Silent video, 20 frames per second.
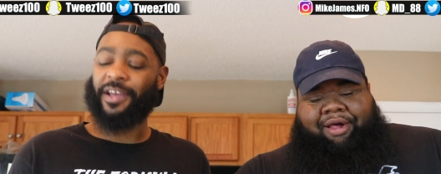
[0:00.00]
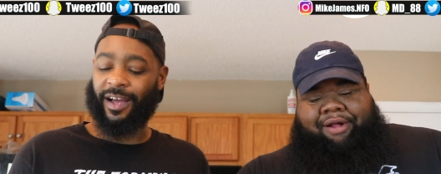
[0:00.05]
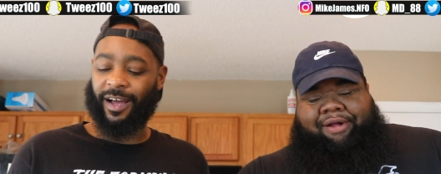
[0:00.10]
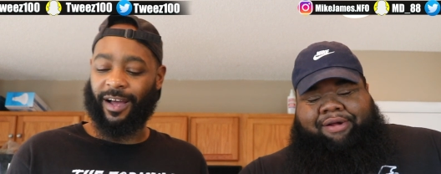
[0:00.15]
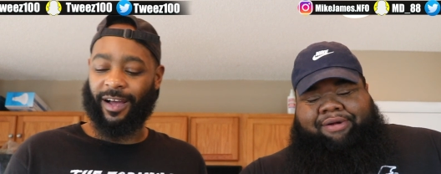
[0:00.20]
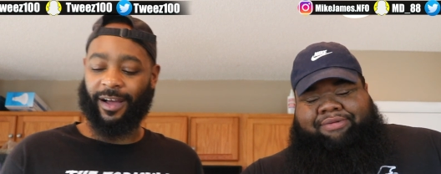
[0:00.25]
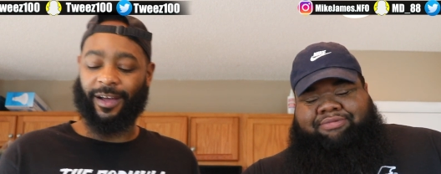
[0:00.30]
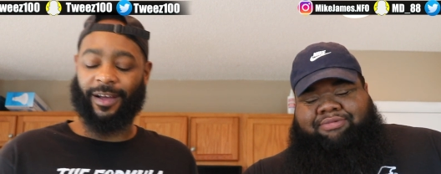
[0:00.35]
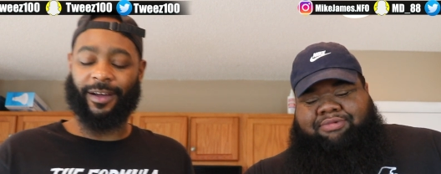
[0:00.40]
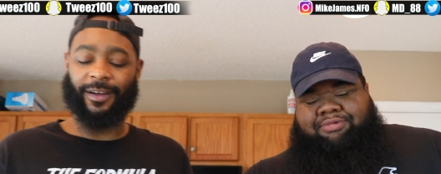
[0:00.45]

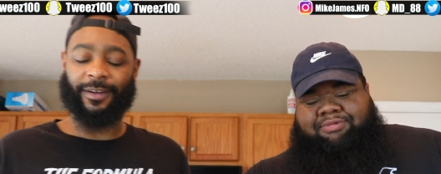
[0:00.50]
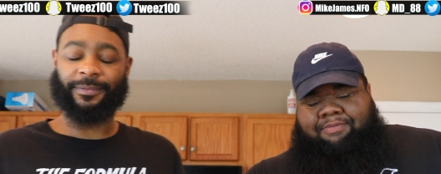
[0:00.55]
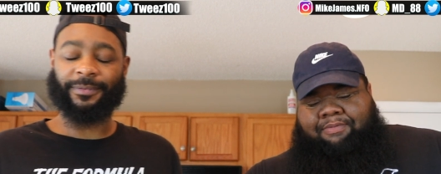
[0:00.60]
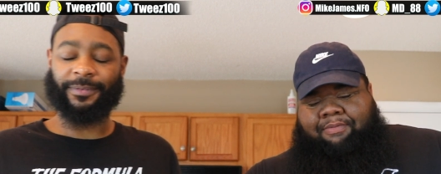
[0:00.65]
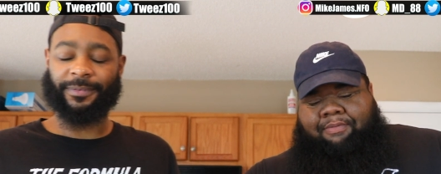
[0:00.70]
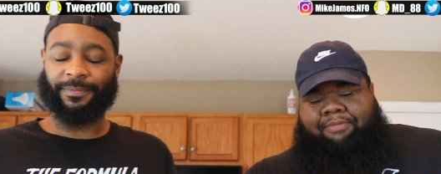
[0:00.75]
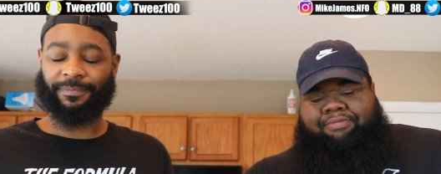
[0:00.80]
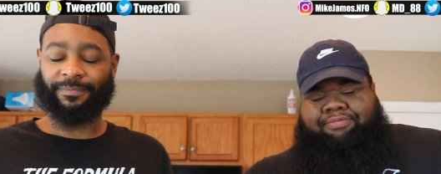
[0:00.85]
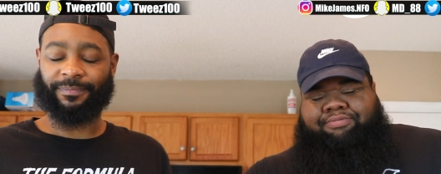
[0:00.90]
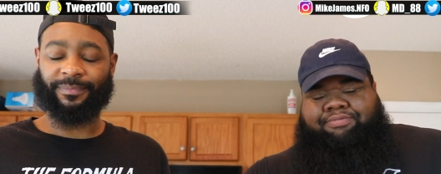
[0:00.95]
Speaker 1: Uh,
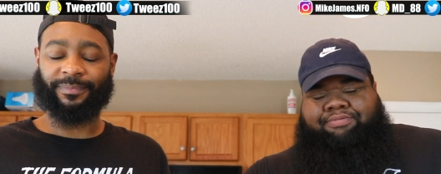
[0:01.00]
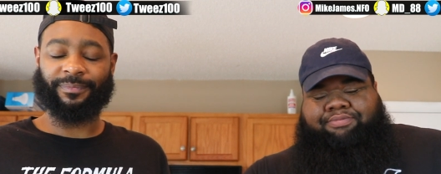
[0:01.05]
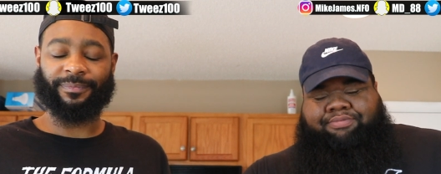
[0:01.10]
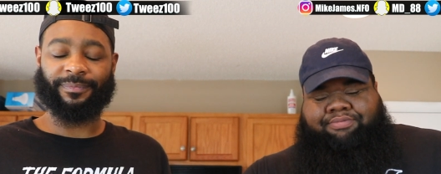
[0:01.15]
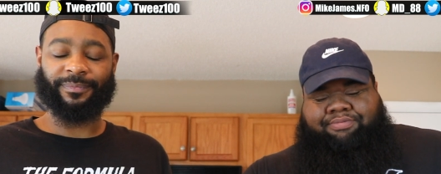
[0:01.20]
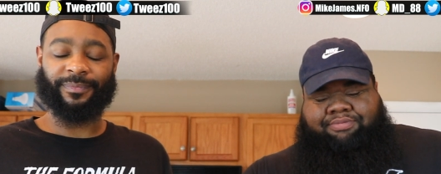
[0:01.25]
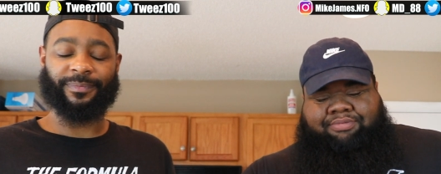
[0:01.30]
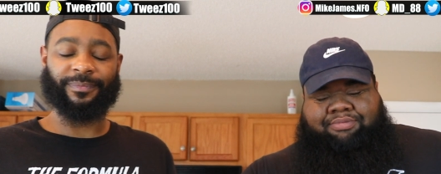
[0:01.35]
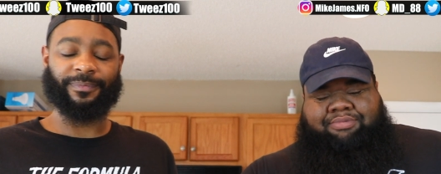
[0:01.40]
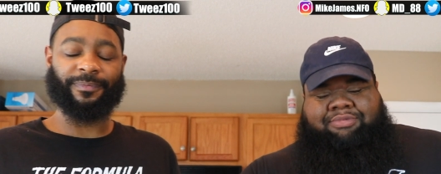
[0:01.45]

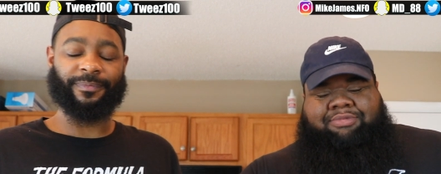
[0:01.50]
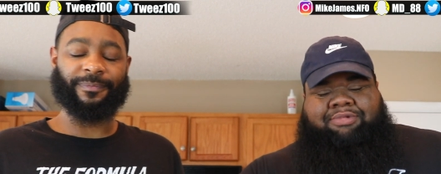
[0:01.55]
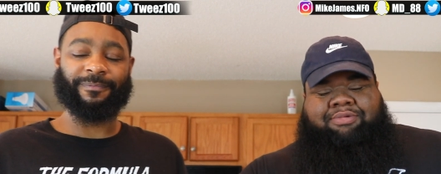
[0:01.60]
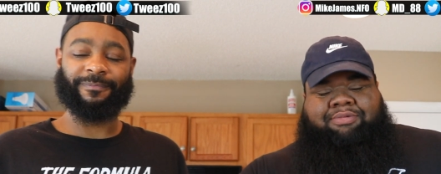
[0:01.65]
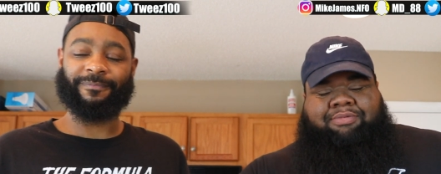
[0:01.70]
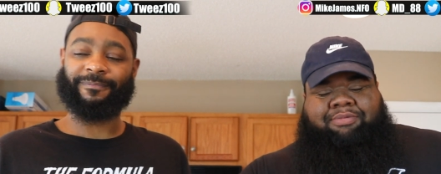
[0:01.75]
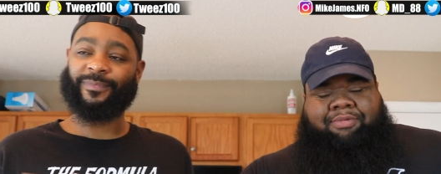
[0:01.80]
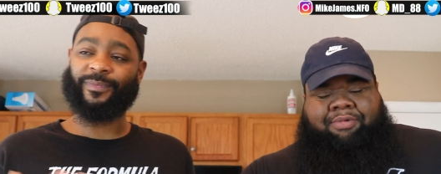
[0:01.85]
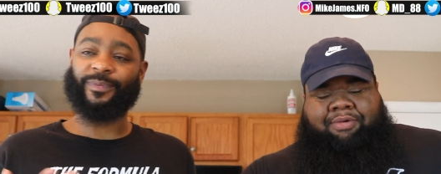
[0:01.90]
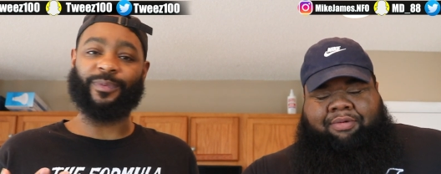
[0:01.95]

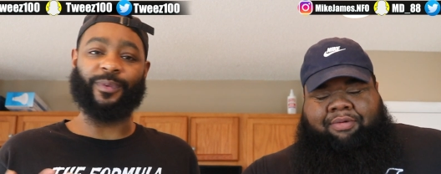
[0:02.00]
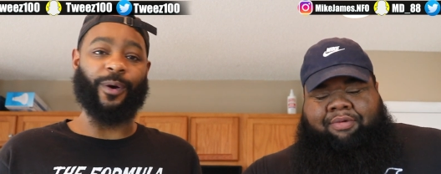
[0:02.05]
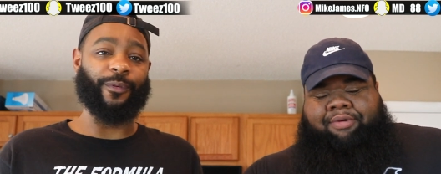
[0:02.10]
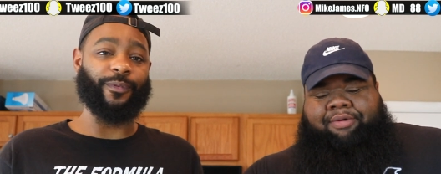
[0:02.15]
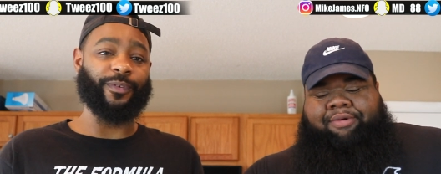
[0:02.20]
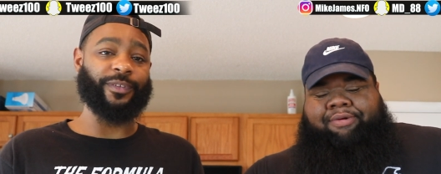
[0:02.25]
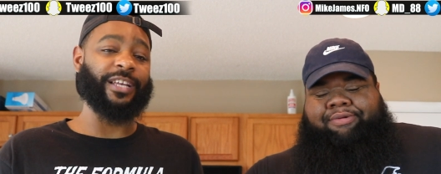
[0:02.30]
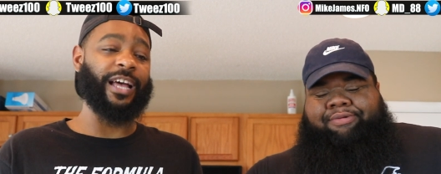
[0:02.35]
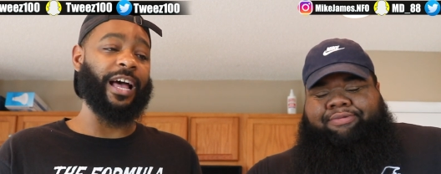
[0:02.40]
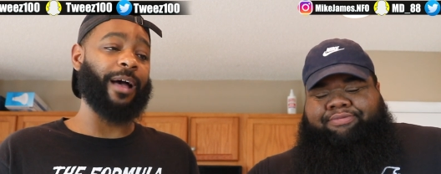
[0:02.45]

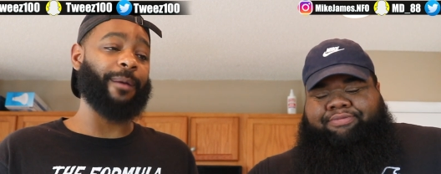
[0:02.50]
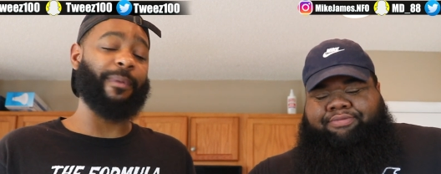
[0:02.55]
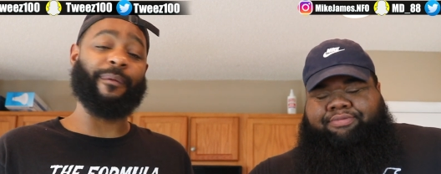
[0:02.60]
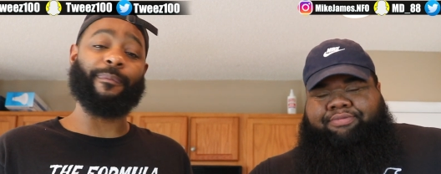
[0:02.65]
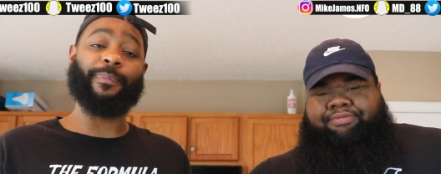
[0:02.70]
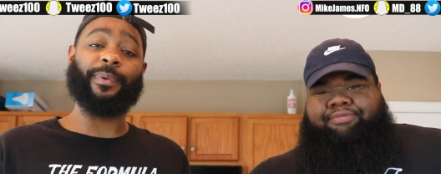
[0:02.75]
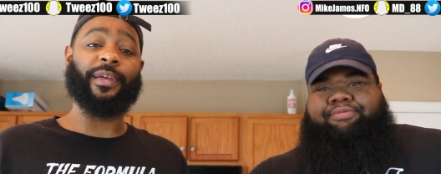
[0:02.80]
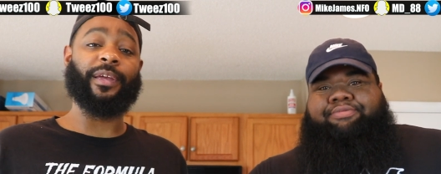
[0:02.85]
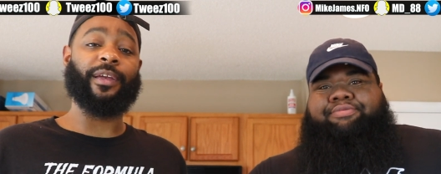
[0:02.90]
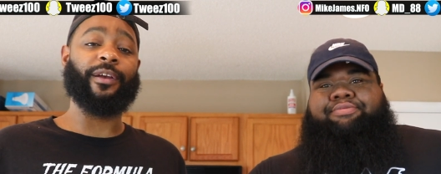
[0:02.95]
over time I've
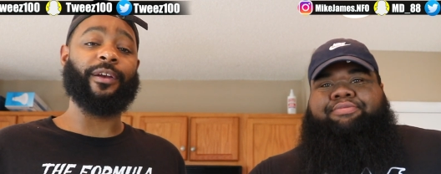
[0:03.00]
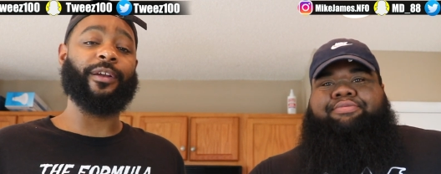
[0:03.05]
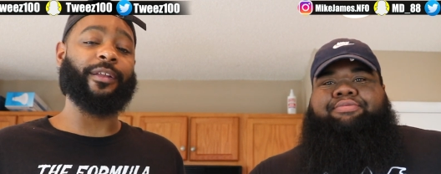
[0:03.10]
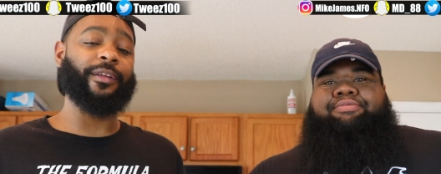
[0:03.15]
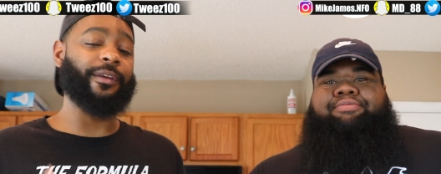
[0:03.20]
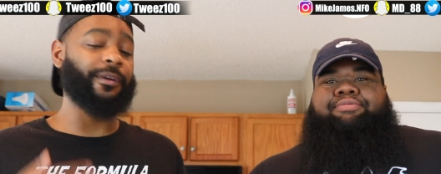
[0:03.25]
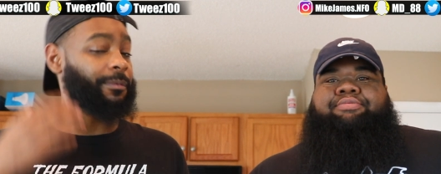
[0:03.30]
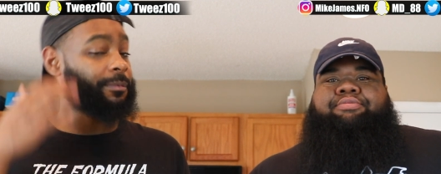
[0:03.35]
been hearing him